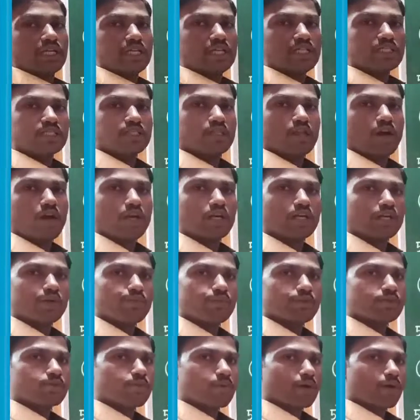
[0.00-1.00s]
is not
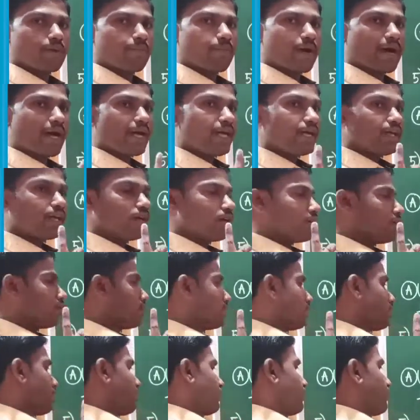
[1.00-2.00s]
divisible by
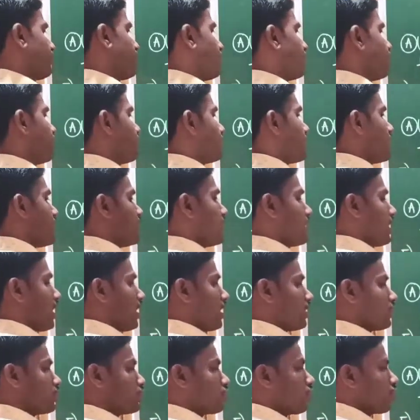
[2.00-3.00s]
15
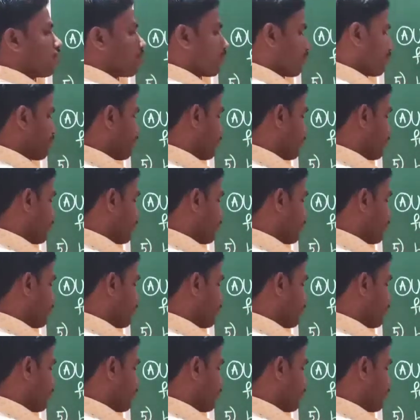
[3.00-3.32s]
also.